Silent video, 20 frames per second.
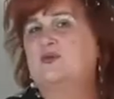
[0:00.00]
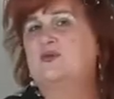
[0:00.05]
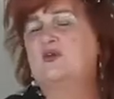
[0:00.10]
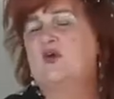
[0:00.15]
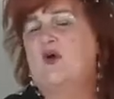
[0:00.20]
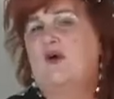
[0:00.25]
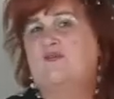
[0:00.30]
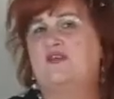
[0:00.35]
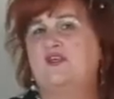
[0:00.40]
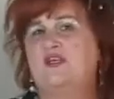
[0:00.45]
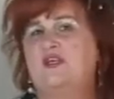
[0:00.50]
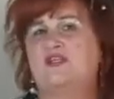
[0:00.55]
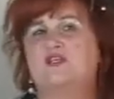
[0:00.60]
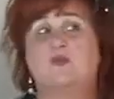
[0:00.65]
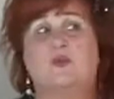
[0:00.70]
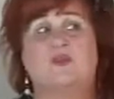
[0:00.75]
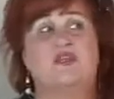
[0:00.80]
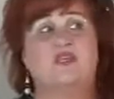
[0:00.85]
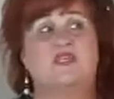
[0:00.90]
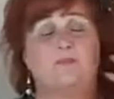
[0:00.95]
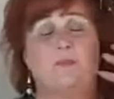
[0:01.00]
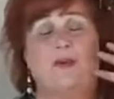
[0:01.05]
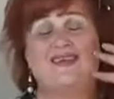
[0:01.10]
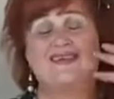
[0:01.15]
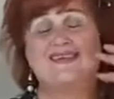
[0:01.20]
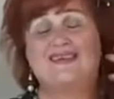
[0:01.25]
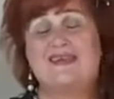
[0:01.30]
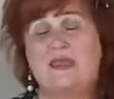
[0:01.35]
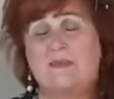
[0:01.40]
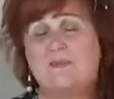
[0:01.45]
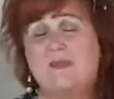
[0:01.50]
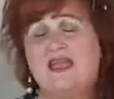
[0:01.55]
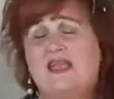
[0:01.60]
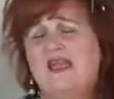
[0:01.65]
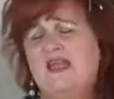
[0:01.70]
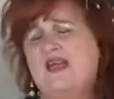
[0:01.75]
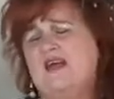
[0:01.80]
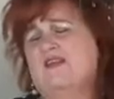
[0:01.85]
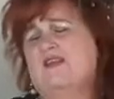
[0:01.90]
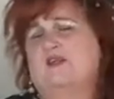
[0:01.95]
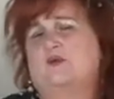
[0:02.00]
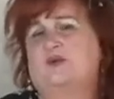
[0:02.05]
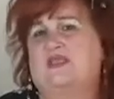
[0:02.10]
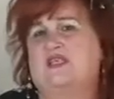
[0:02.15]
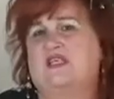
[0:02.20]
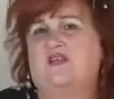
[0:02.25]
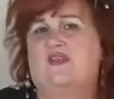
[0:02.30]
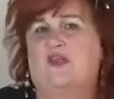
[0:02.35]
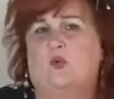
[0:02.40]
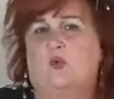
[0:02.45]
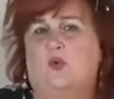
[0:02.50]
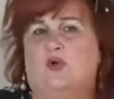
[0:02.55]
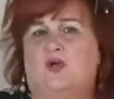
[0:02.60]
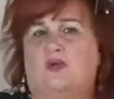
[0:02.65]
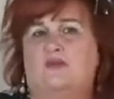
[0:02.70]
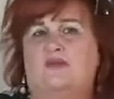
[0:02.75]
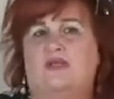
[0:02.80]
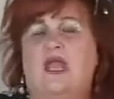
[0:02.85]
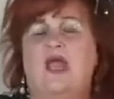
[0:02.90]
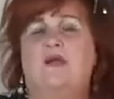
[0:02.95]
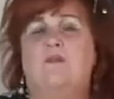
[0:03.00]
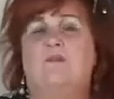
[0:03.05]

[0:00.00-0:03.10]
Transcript: 2.5 years with this pandemic that was in the world.